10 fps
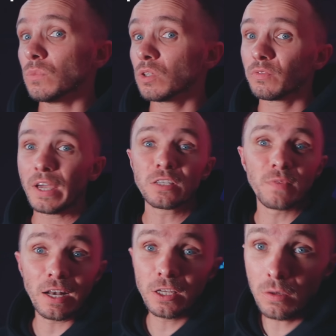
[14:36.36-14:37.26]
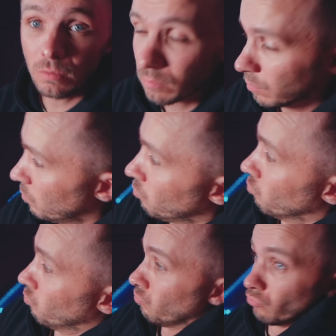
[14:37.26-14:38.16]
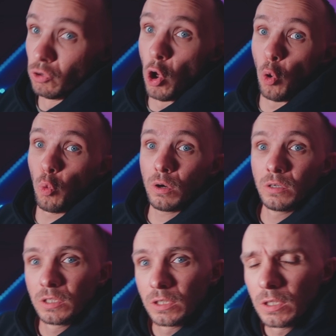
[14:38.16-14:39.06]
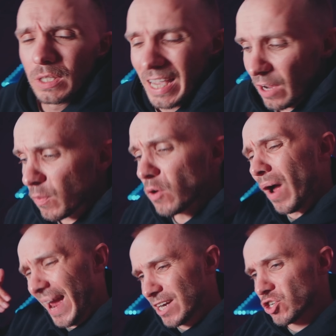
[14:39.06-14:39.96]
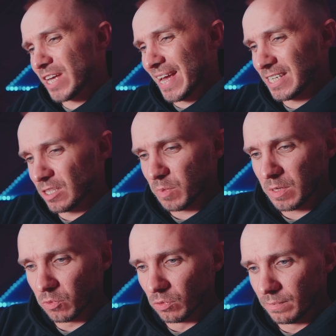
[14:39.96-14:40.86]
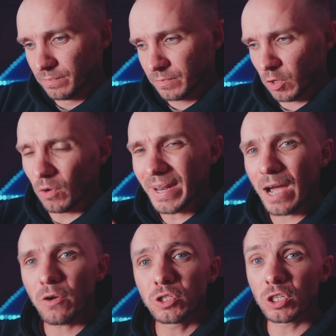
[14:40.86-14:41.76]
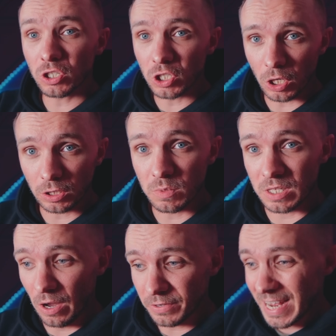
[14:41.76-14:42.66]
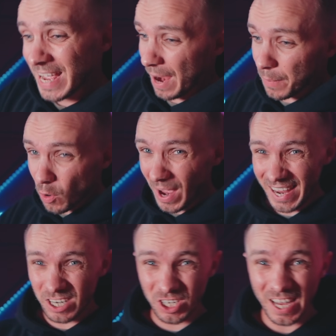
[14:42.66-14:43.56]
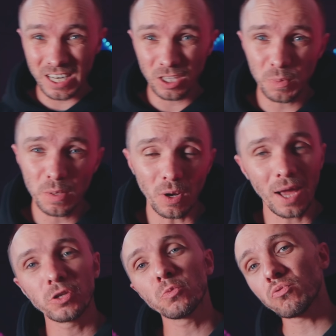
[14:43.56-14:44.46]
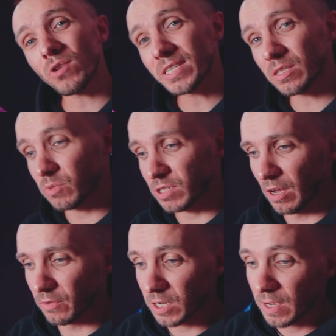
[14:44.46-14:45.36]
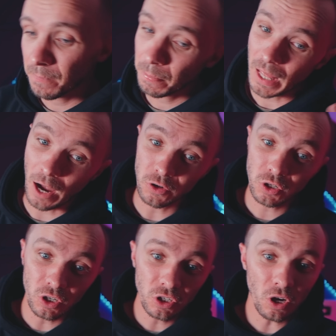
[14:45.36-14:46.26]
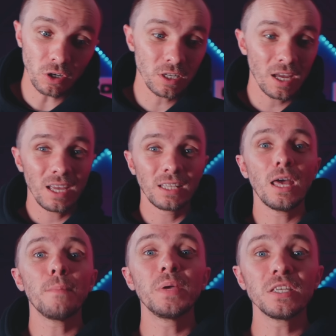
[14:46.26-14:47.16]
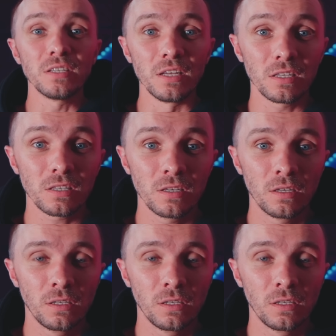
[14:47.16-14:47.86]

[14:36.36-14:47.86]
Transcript: Face value? No. If we're not educating the people on how to conduct themselves, and we're not educating the people how to price themselves, how to conduct their business,